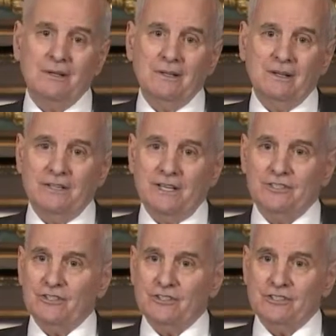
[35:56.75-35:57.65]
a
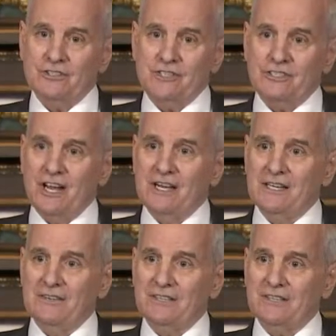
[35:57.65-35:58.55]
danger to
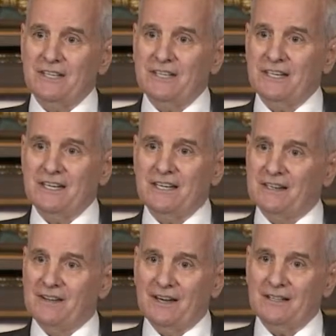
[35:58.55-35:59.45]
society, if it's going to get
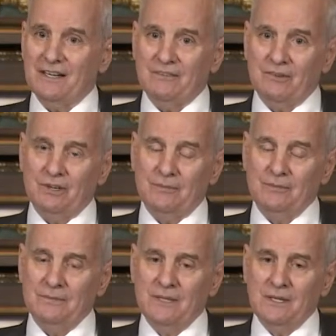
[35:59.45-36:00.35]
into that kind of realm,
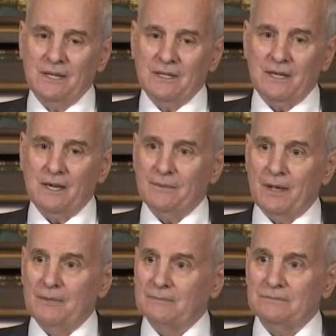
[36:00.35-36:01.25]

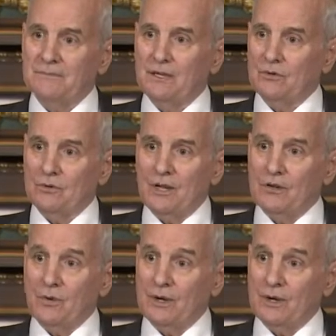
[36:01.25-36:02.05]
then I don't want